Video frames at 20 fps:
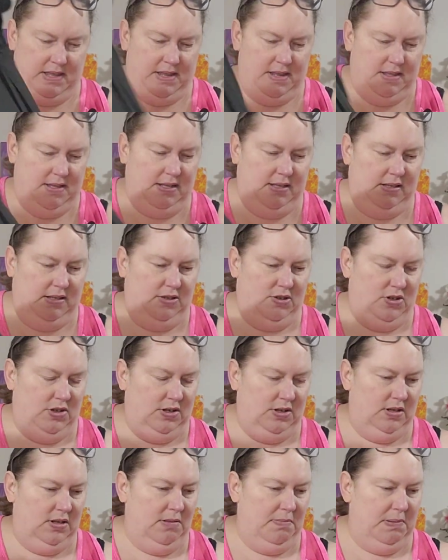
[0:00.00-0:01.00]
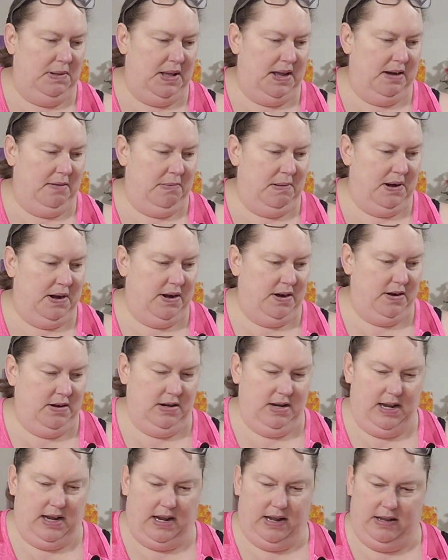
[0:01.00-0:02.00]
I think this is just the black
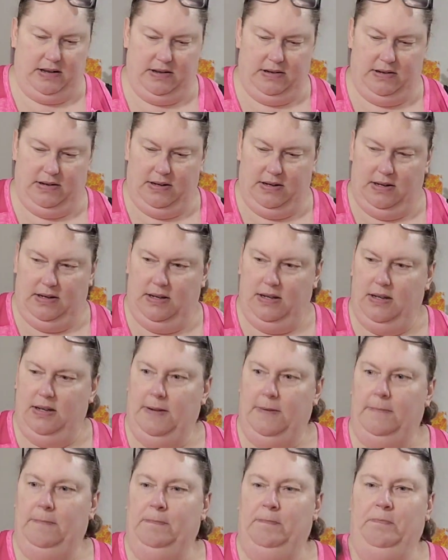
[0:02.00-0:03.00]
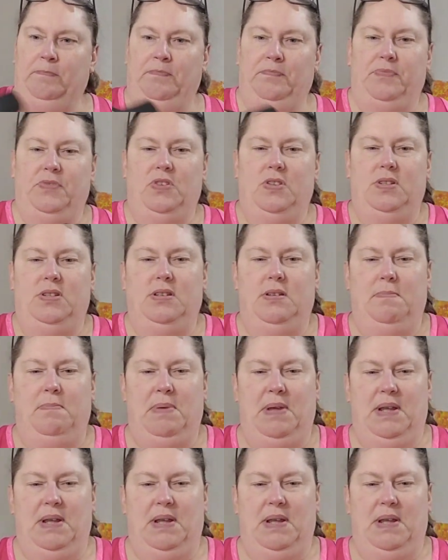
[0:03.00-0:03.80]
pair. Yeah. Just a